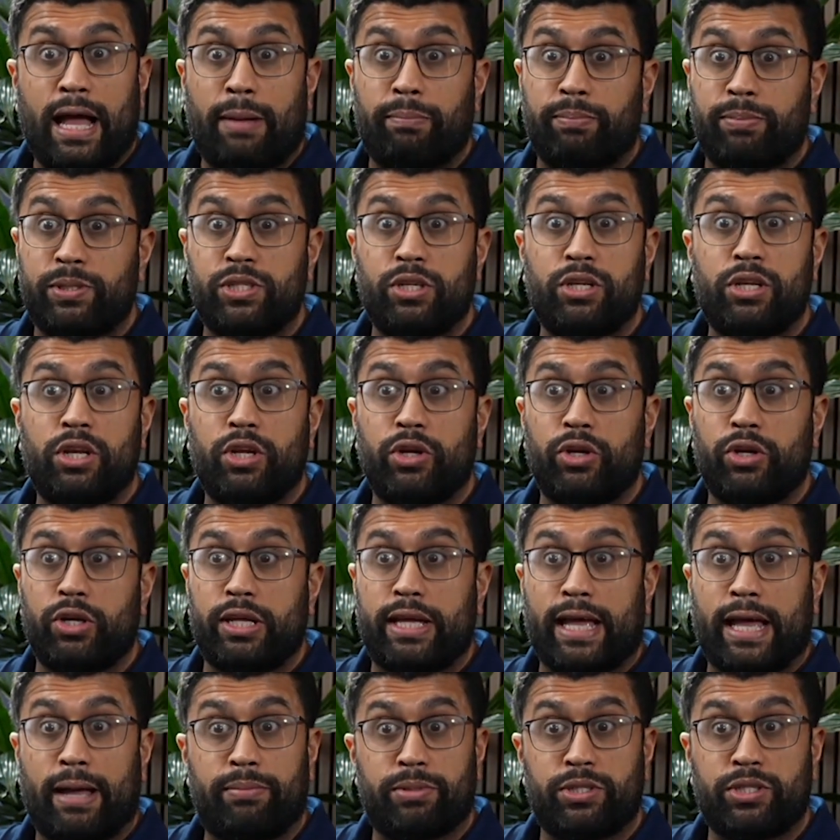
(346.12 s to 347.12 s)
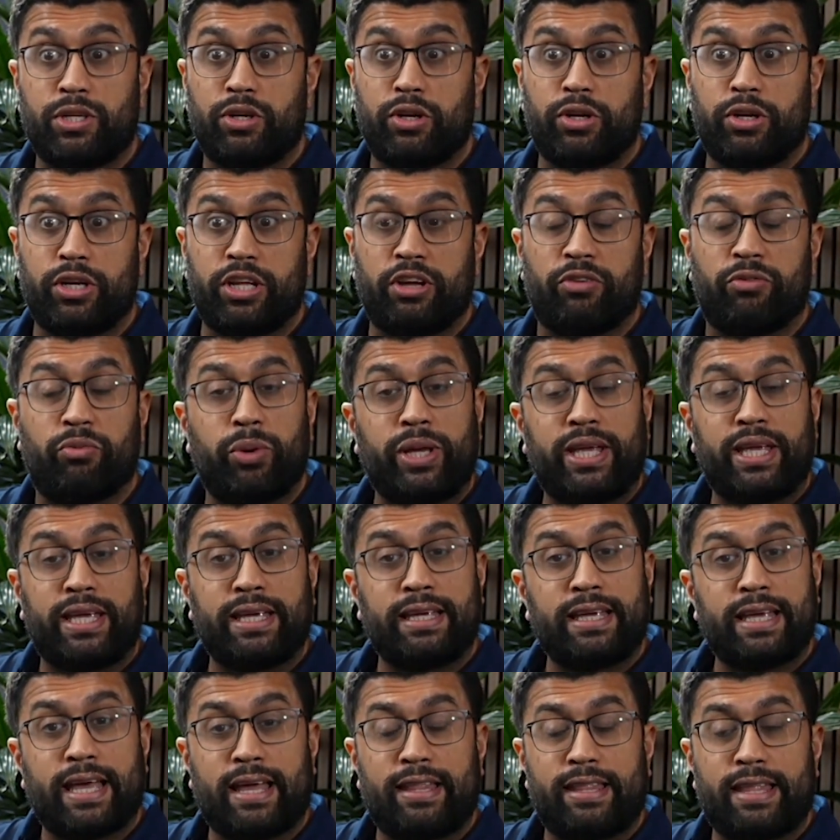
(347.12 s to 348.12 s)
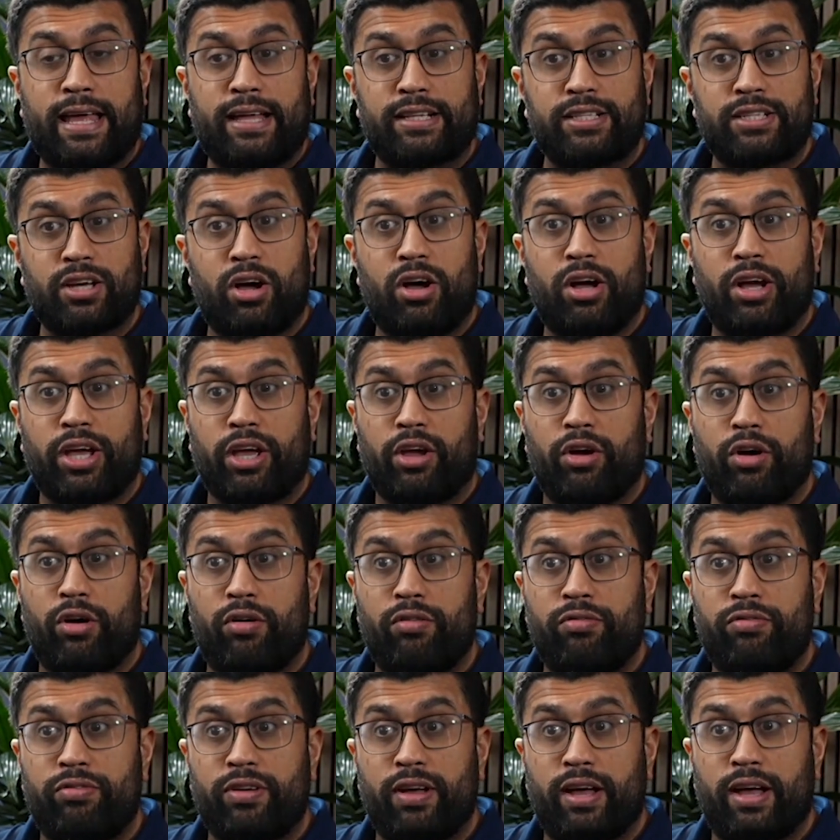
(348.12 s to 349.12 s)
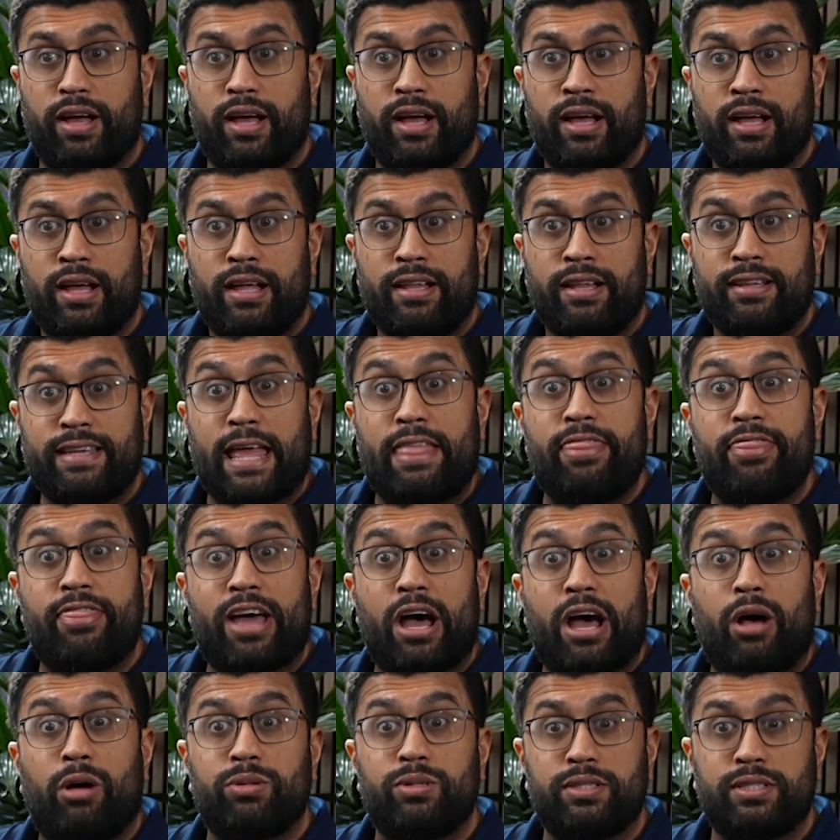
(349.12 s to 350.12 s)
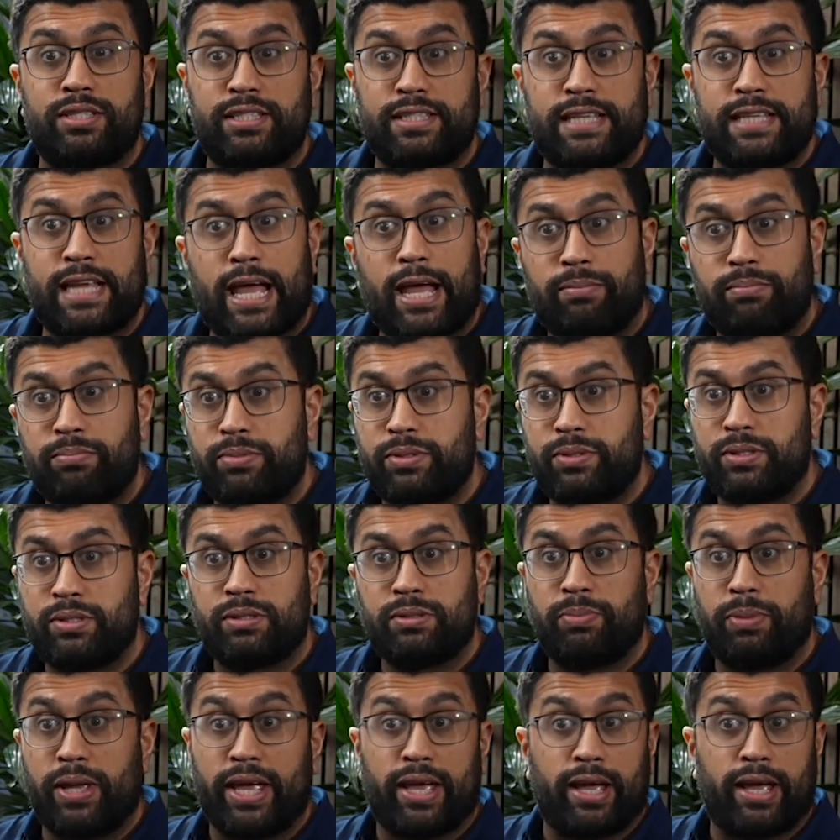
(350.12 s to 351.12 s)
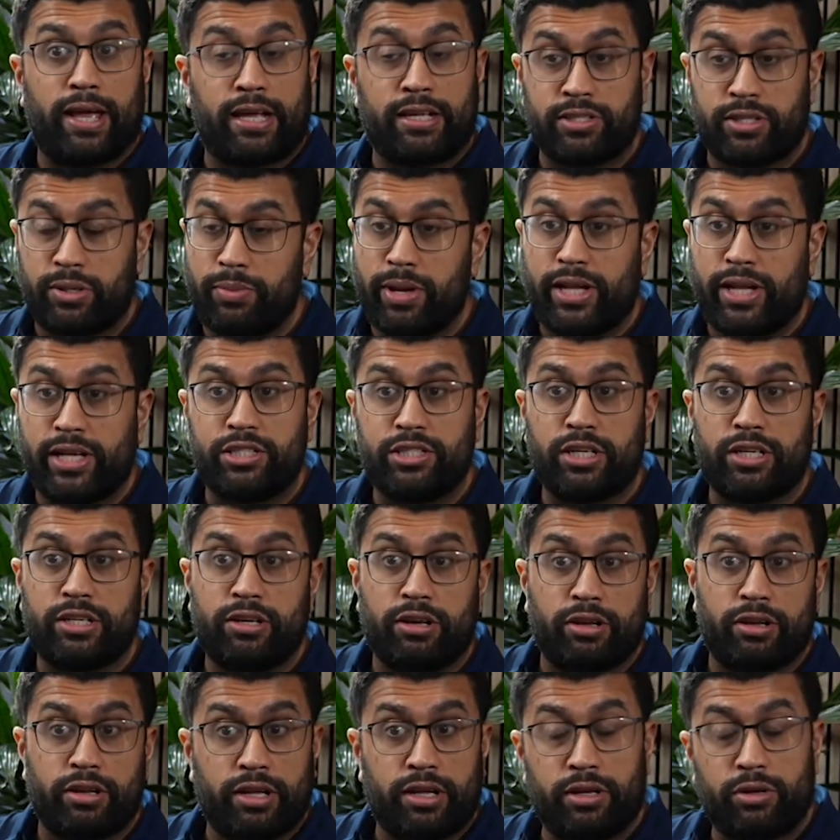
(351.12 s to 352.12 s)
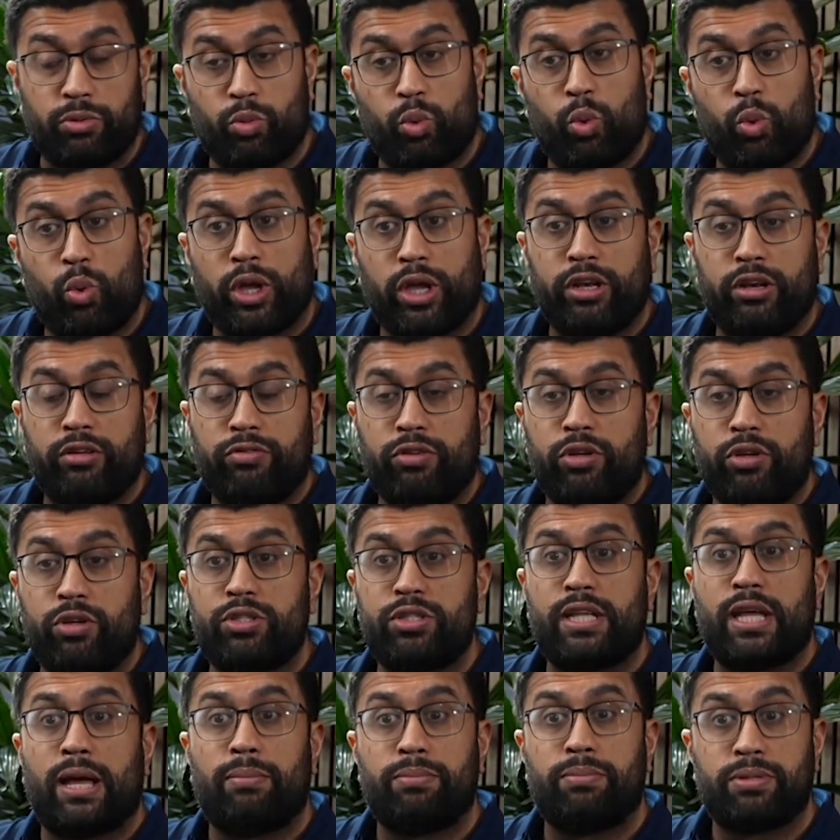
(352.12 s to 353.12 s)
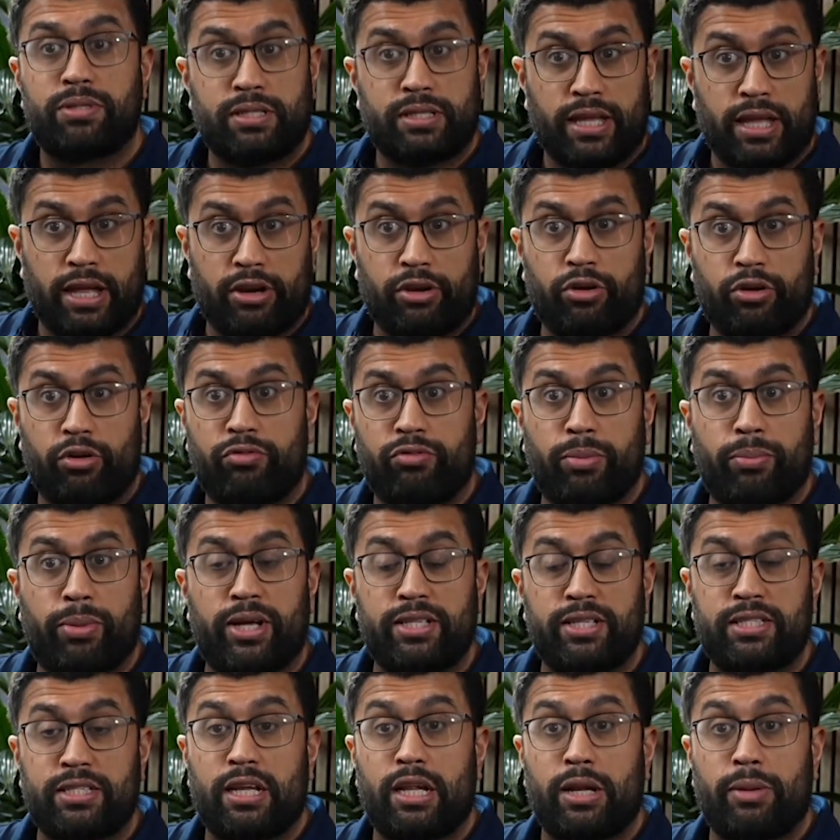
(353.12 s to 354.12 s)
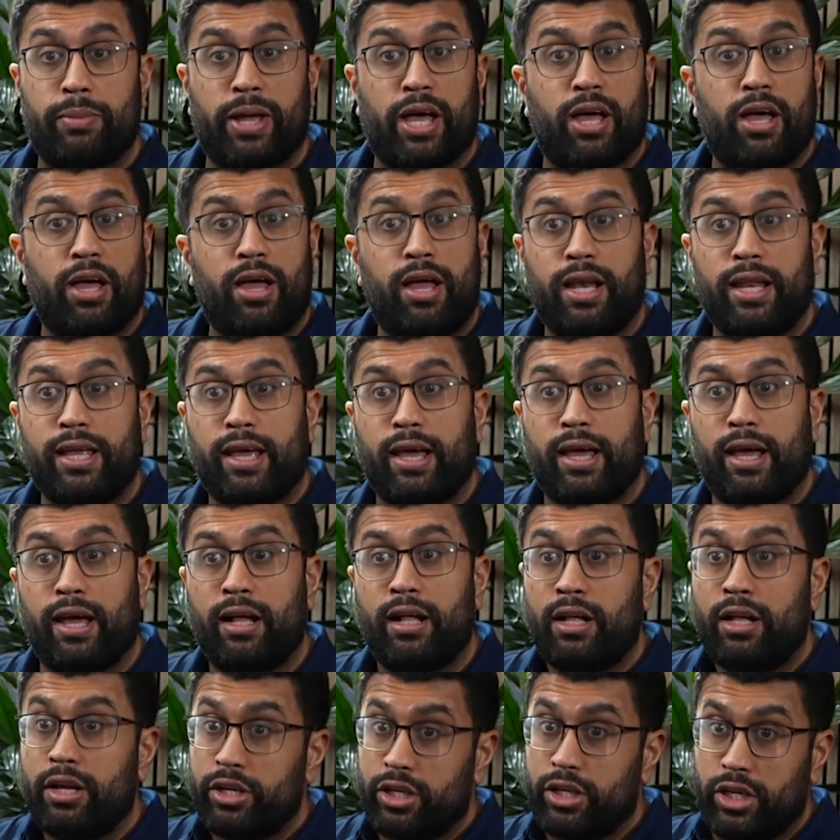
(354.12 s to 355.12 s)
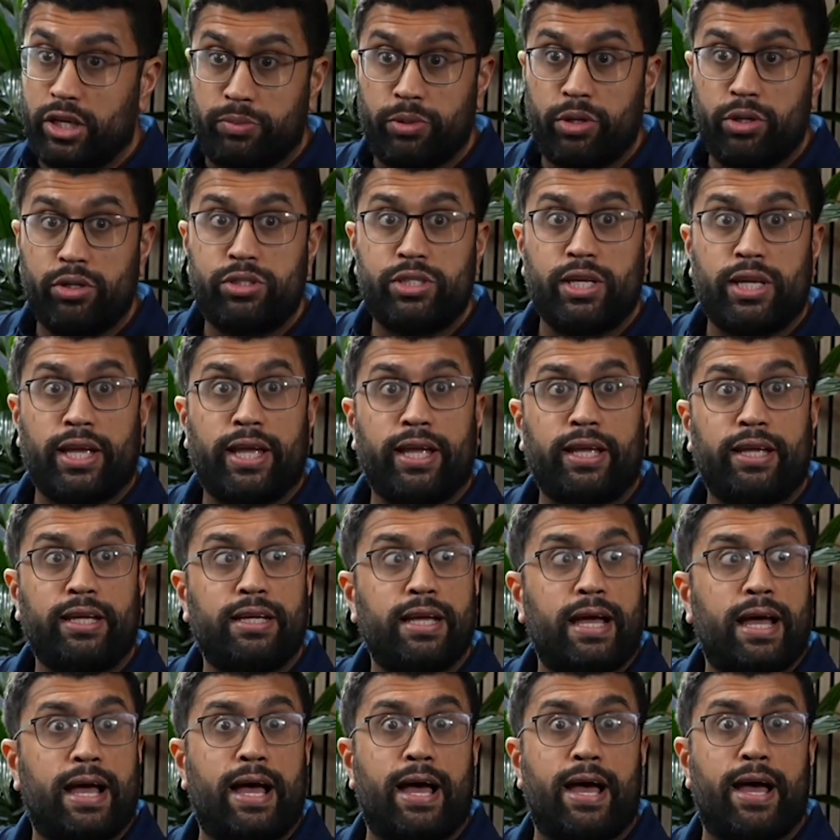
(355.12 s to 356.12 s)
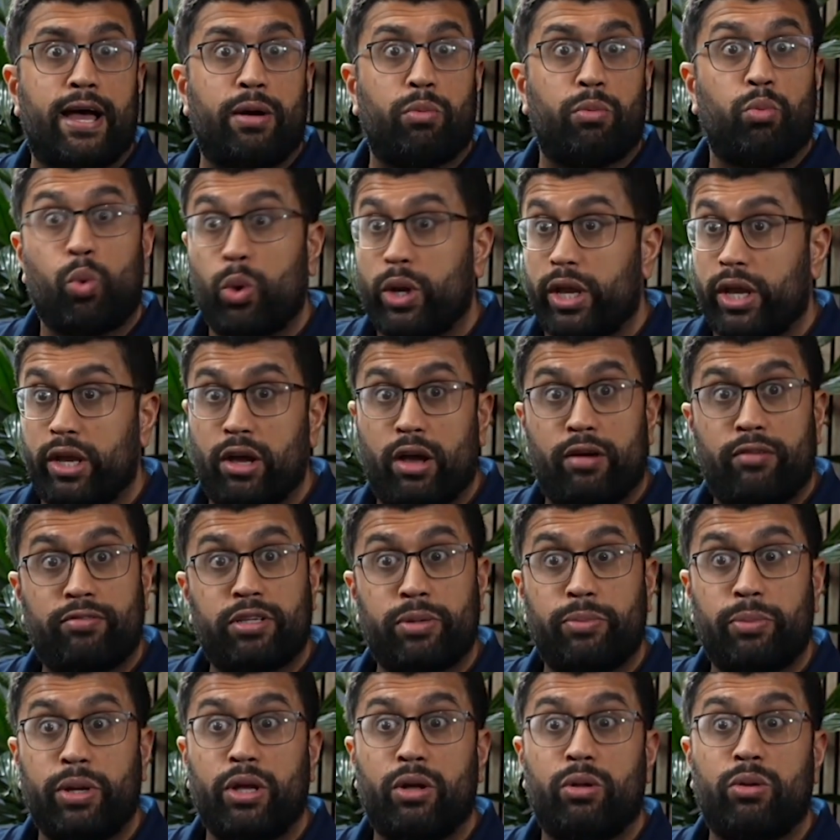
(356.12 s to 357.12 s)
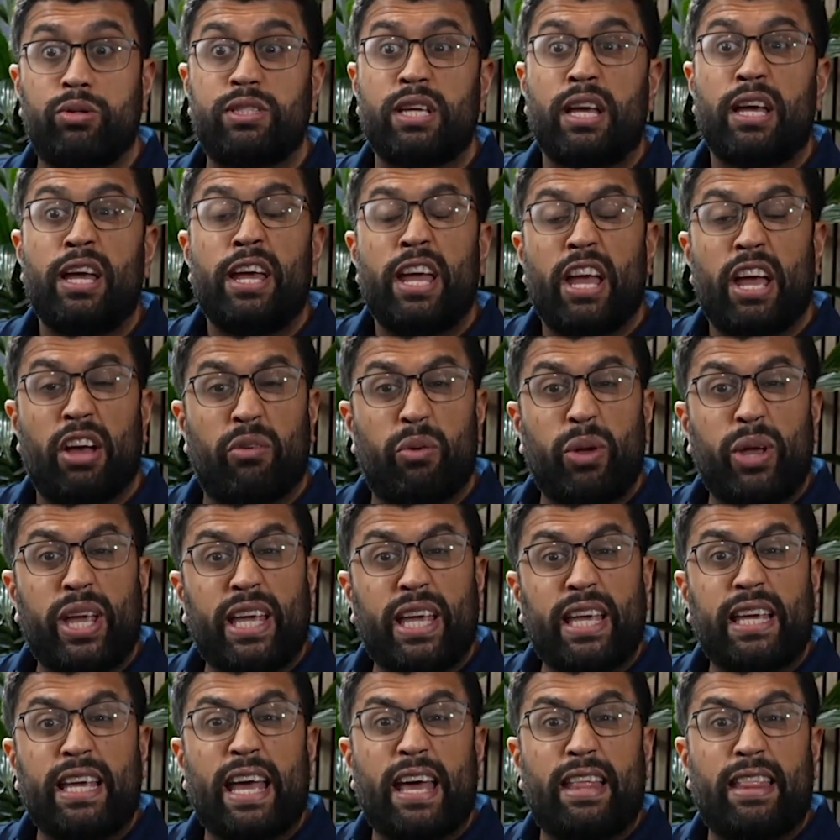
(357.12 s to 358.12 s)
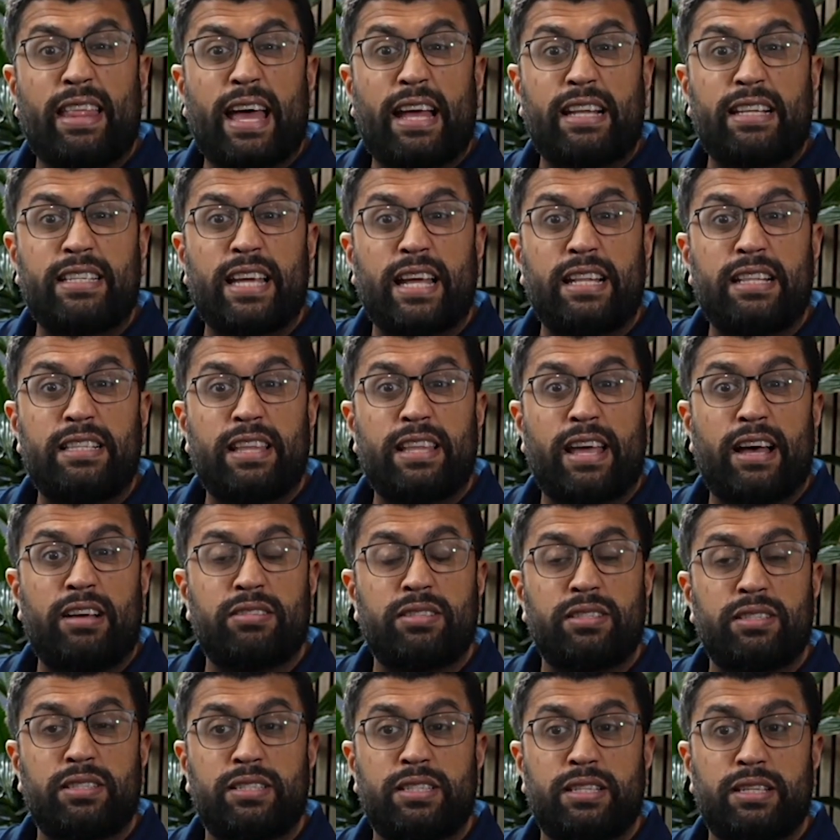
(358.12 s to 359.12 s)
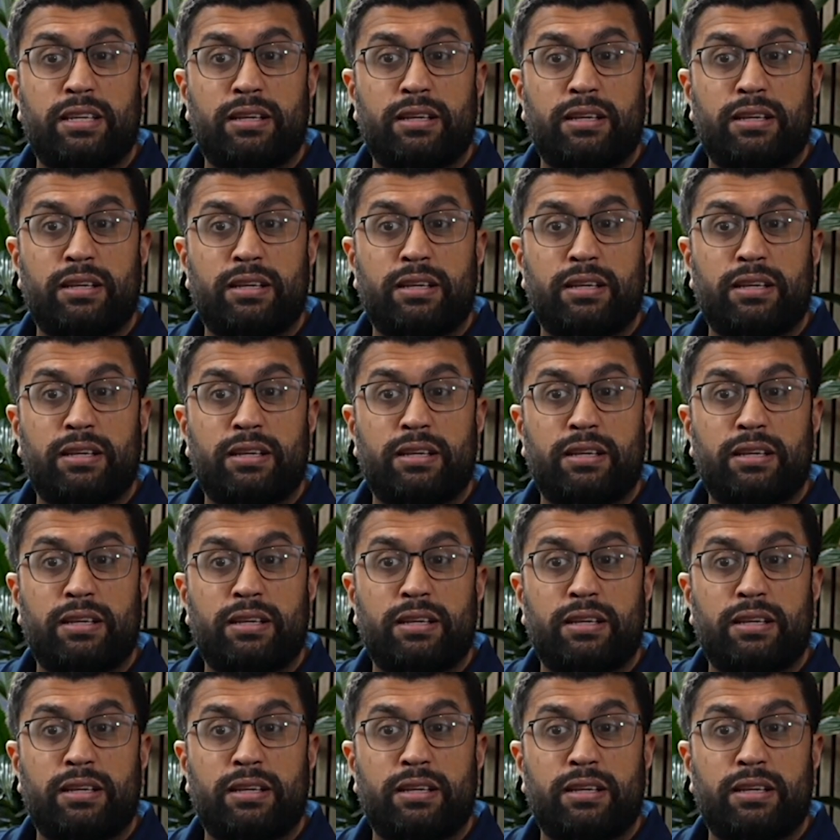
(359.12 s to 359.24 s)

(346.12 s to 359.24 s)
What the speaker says: Absolutely. Yeah. If we can get that target of 10,000 steps, as you mentioned, walking a few steps, getting off the bus a little bit earlier, commuting, walking after meals. If we can get that 10,000